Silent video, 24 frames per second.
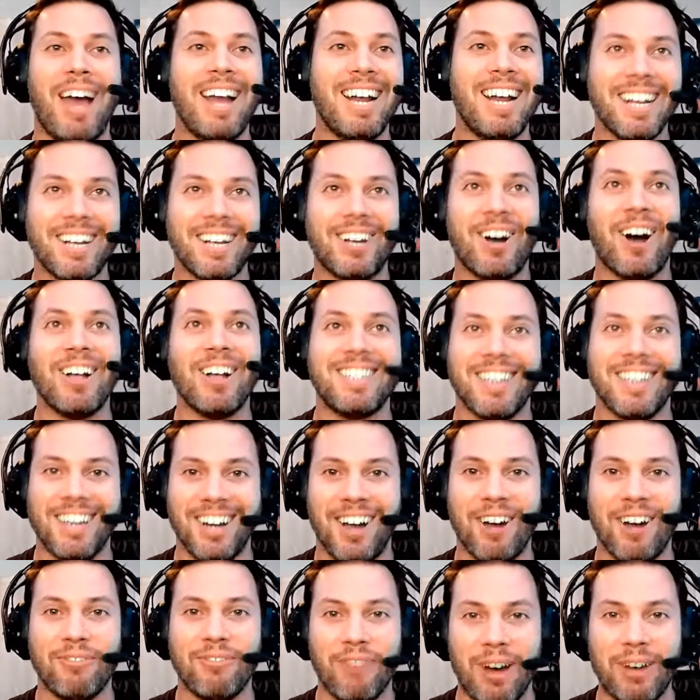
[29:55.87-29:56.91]
editing
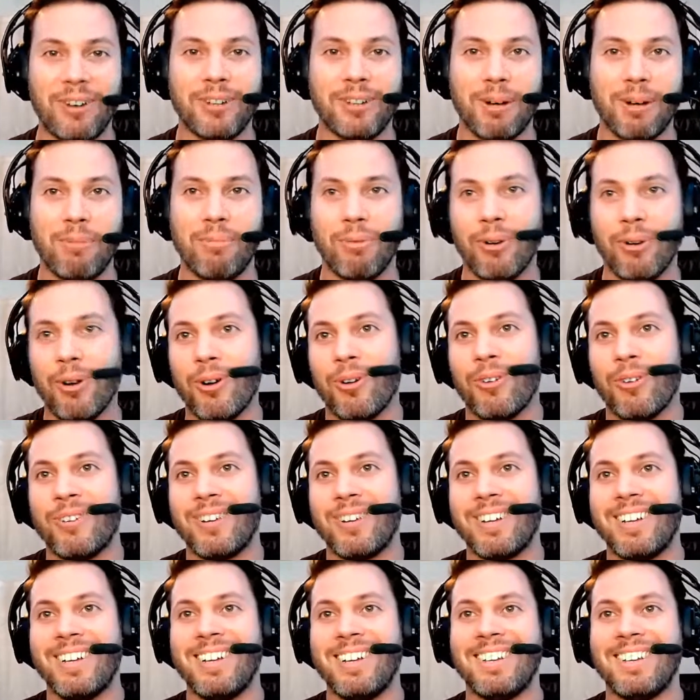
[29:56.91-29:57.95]
content on Final Cut
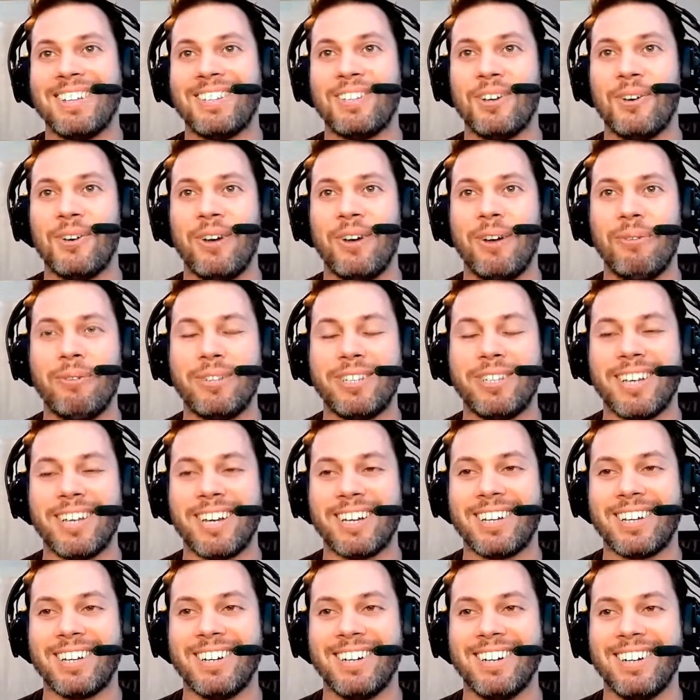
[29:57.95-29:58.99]
Pro. So it was
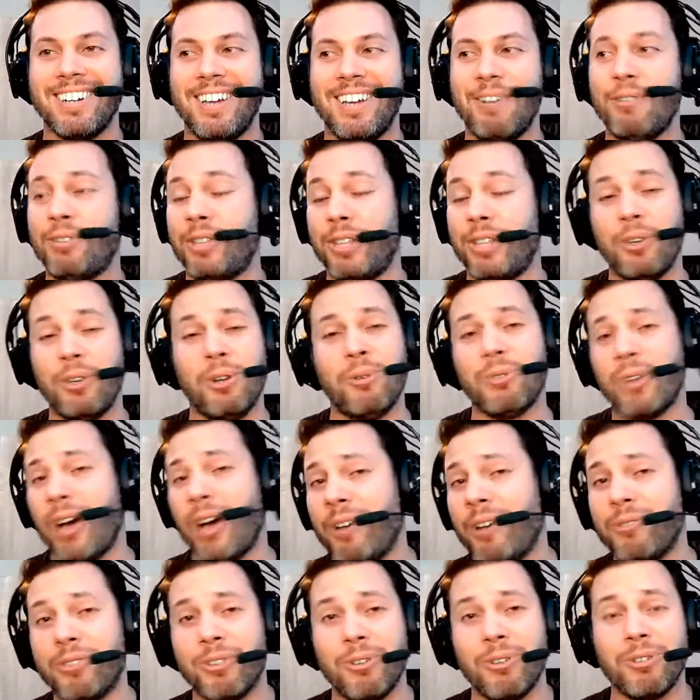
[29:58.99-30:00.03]
like it was
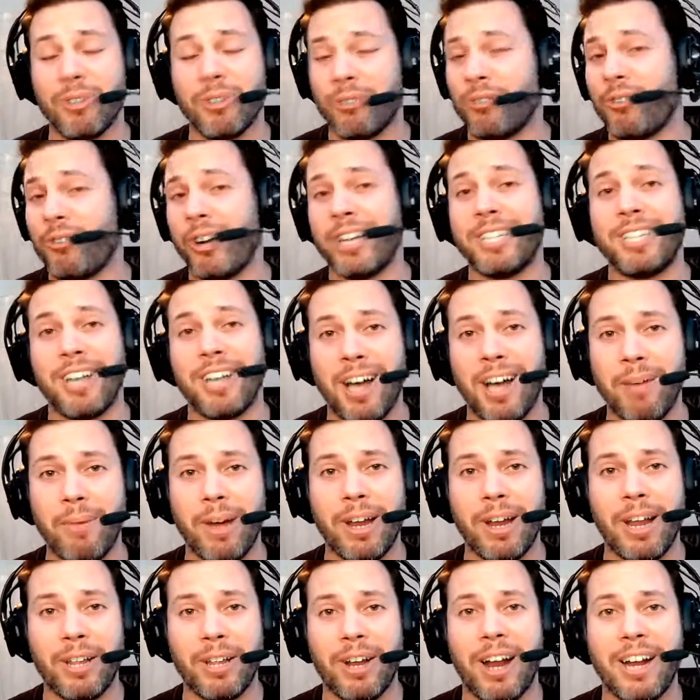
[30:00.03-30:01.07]
a great time.
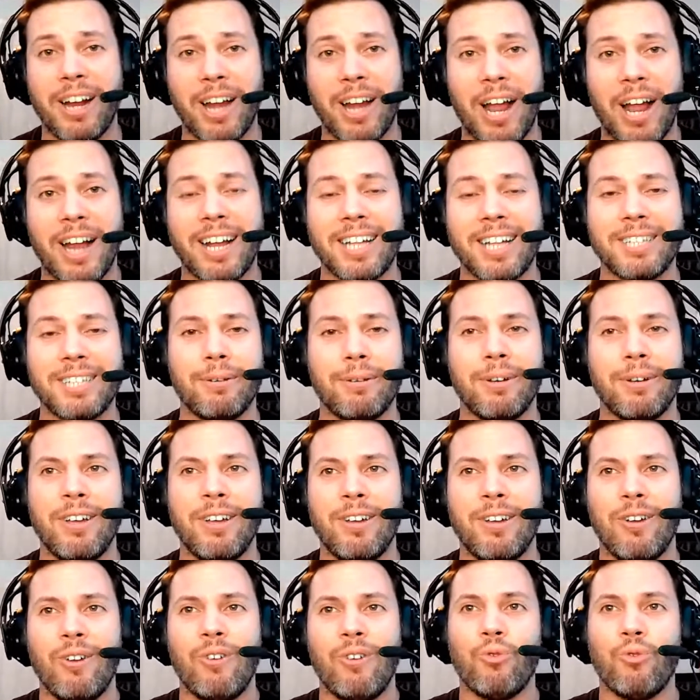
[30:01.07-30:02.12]
And I got to
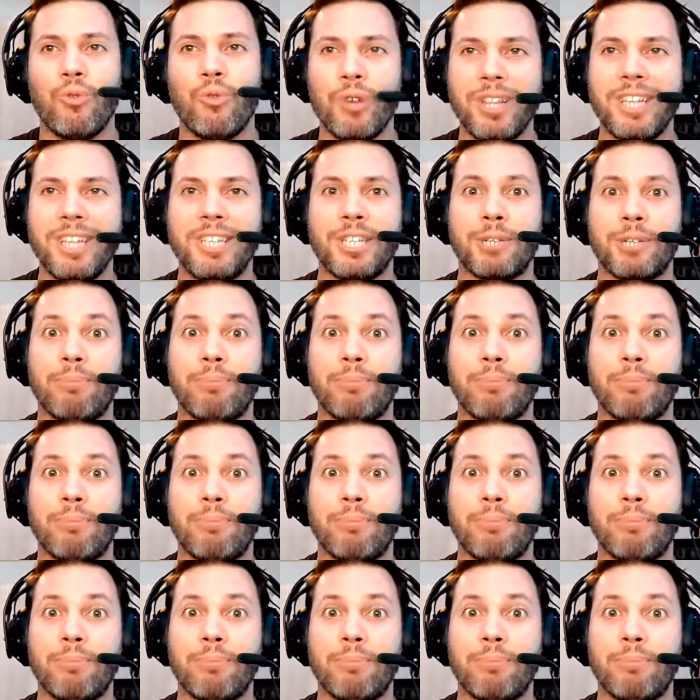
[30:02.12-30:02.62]
really